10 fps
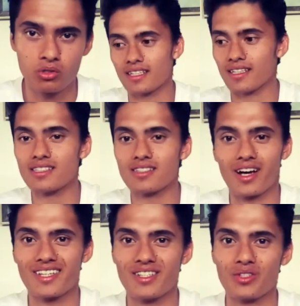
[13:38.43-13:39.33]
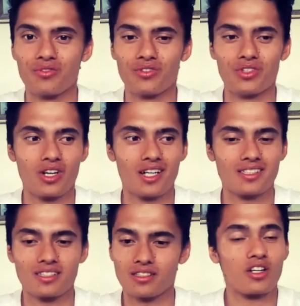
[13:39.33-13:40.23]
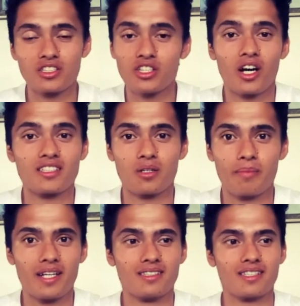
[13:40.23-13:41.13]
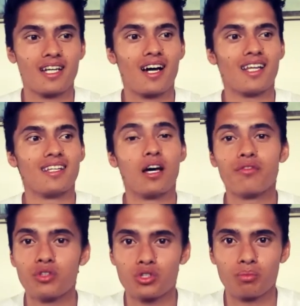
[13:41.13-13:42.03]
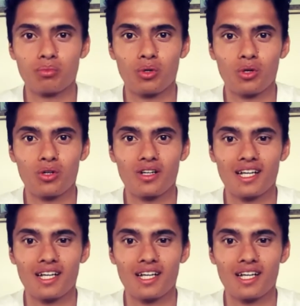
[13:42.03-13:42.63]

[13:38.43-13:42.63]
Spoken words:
The least I can do for you guys, because honestly, you guys are amazing, yeah? I love your support.